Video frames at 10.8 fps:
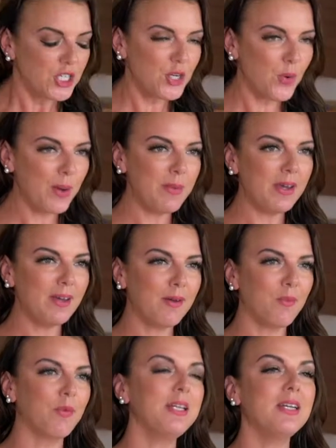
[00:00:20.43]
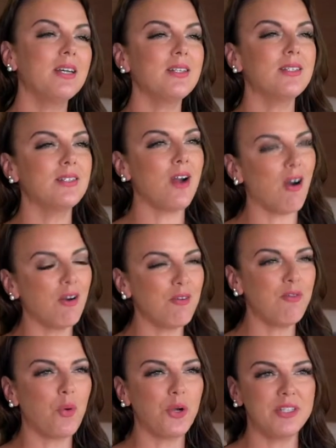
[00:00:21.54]
So I'm making a really nice
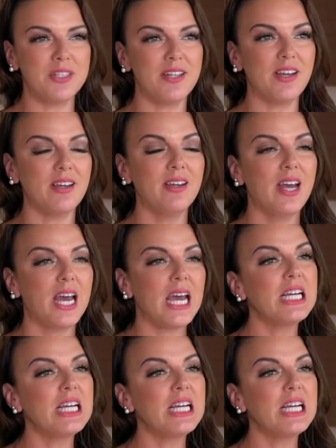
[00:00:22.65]
tart for you today.